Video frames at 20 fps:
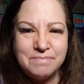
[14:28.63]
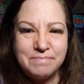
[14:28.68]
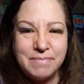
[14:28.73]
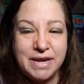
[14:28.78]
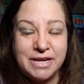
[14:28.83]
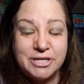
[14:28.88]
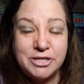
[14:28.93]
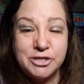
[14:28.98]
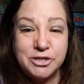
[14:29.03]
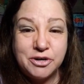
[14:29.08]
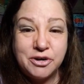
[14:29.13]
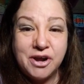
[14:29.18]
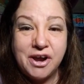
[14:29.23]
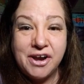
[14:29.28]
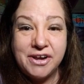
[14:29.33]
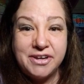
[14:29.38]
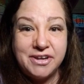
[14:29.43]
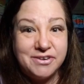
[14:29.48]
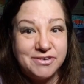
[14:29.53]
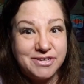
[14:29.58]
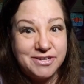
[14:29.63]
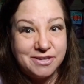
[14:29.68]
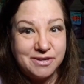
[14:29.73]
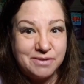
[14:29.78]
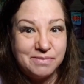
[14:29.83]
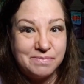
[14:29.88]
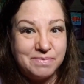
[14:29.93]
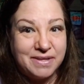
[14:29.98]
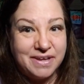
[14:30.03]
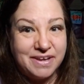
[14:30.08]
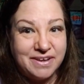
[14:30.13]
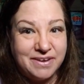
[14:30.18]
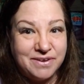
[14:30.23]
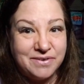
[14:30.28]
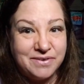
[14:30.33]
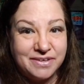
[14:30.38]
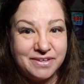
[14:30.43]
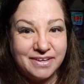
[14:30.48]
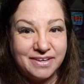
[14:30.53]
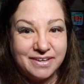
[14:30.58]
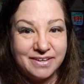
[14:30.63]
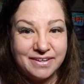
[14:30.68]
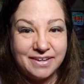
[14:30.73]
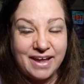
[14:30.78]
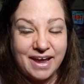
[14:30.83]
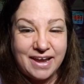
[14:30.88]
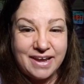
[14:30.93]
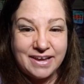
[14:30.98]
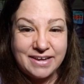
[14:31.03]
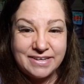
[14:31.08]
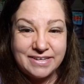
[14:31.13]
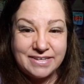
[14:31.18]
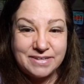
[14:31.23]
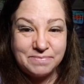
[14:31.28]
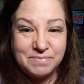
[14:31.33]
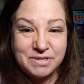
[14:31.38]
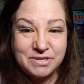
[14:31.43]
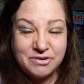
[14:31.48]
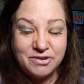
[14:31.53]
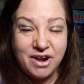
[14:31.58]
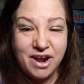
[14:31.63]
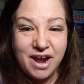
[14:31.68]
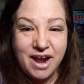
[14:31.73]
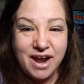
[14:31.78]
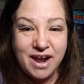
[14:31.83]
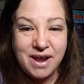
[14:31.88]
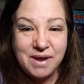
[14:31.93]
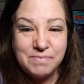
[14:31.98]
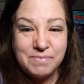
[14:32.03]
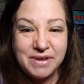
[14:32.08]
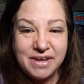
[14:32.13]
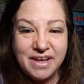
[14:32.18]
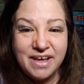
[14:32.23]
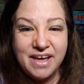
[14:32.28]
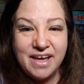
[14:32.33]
make sure on YouTube that you click like and subscribe,